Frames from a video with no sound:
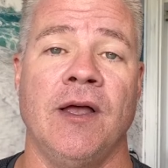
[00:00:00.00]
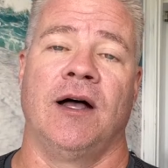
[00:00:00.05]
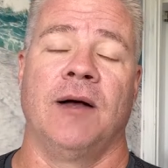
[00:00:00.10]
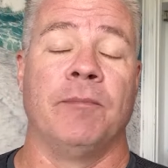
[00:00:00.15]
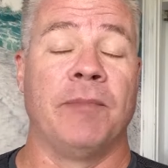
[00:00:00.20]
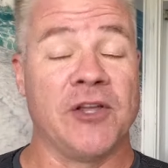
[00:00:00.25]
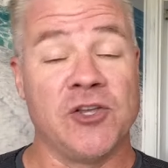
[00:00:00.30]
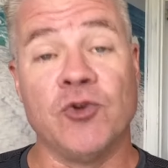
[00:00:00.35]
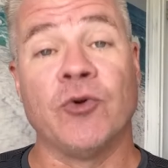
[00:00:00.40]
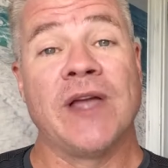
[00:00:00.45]

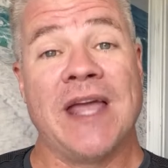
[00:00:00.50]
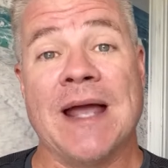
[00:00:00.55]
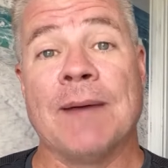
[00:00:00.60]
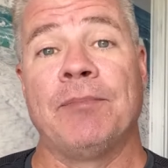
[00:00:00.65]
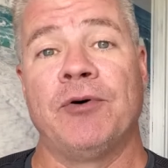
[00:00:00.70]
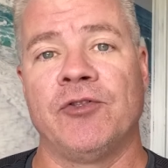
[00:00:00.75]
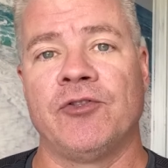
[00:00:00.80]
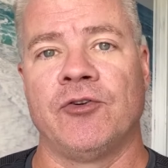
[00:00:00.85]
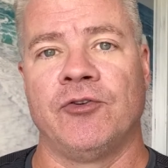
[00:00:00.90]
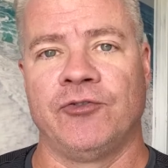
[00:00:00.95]
But you can
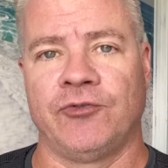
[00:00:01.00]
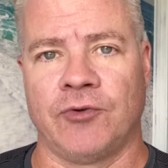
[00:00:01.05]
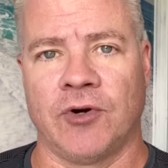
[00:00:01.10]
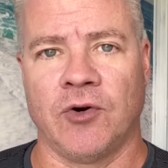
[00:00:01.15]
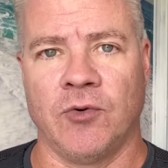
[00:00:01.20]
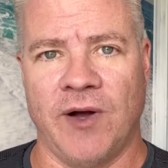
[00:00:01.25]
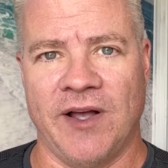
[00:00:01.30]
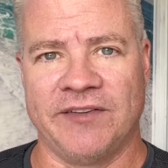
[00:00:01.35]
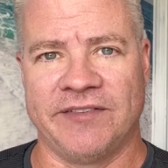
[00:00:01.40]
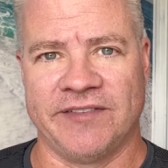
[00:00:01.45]
put those
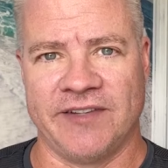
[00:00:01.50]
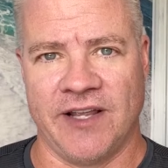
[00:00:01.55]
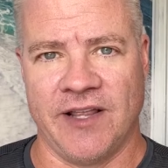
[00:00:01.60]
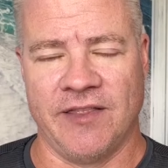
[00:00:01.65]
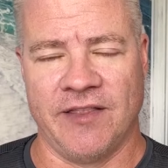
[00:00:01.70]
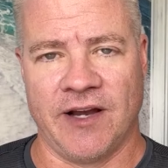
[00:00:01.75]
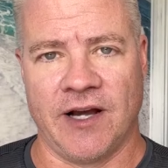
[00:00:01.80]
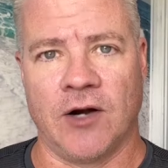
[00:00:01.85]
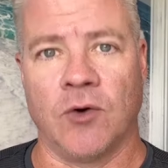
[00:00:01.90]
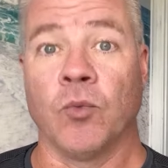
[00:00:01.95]
requests in
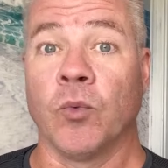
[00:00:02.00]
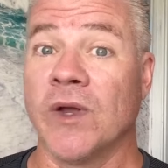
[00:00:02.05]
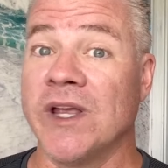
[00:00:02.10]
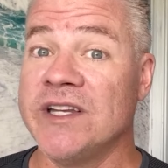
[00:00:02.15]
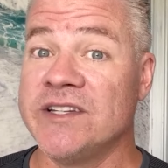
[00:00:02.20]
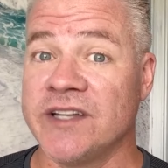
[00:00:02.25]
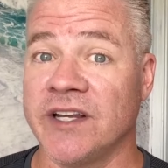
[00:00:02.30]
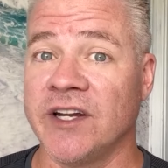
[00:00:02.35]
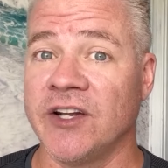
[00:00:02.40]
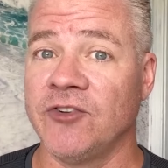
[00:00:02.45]
there. We
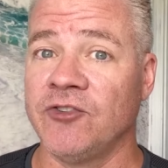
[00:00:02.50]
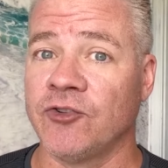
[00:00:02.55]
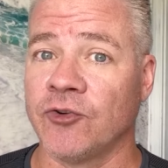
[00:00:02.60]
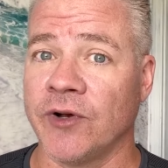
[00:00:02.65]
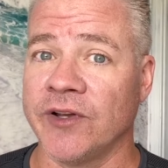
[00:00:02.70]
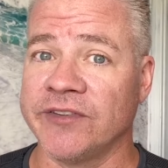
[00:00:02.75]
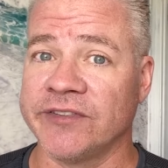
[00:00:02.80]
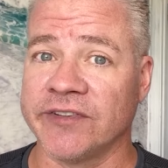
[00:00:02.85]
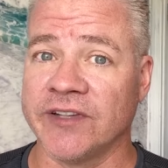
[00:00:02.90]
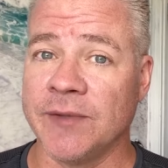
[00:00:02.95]
did enjoy
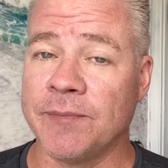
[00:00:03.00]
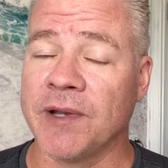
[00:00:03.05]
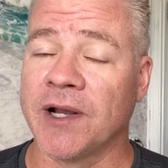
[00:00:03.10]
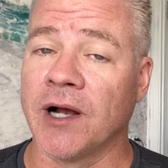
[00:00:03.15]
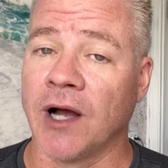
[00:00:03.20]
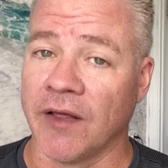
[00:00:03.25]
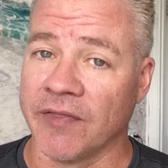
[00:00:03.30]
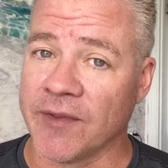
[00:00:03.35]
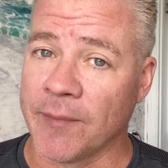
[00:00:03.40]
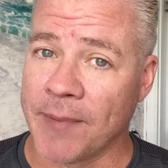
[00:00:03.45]
sleeping
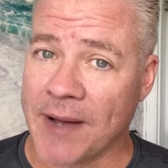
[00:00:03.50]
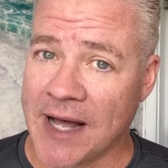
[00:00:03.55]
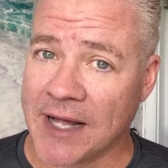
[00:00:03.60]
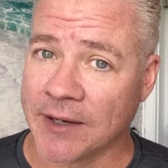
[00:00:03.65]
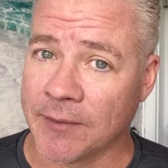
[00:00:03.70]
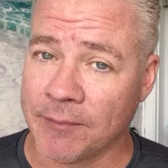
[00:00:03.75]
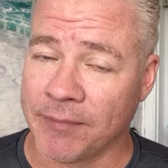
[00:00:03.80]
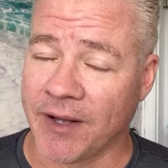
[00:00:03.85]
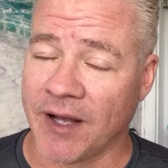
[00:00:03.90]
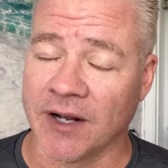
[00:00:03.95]
on the
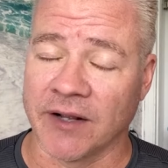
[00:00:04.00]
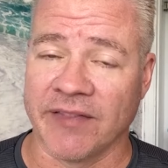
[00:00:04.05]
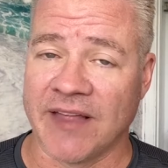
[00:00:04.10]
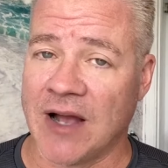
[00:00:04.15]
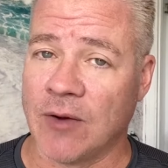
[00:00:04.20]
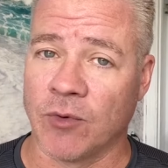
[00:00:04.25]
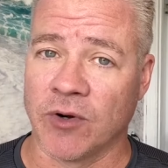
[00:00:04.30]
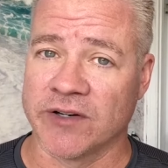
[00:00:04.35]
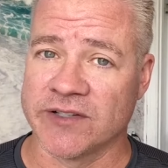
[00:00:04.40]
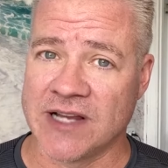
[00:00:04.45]
bottom bunk. That
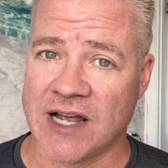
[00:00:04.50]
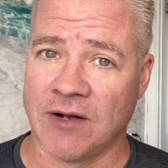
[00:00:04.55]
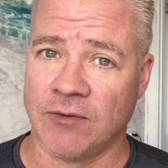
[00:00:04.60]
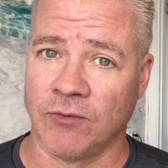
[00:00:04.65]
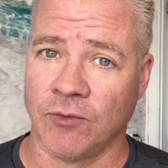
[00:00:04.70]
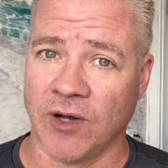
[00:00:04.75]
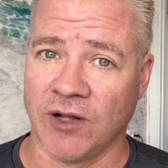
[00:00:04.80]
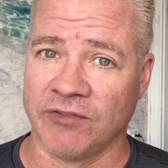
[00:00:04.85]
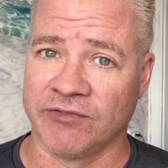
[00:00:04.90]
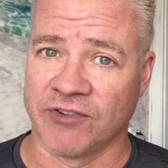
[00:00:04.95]
worked out
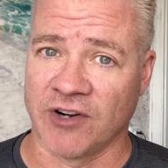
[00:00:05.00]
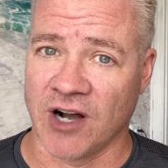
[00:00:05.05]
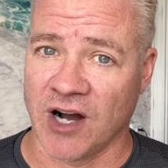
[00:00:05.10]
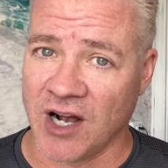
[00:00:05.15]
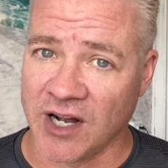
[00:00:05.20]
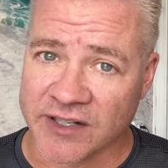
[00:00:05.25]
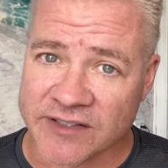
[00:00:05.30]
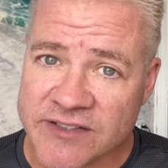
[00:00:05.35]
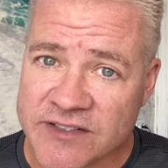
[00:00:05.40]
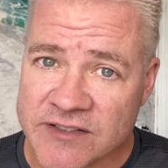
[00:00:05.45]
well for
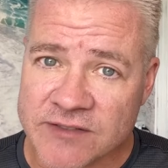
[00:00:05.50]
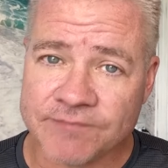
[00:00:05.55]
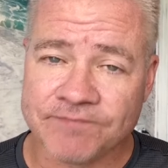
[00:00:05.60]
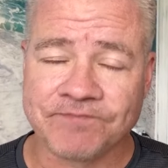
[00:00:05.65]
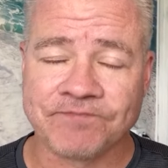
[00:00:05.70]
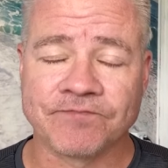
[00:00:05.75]
us.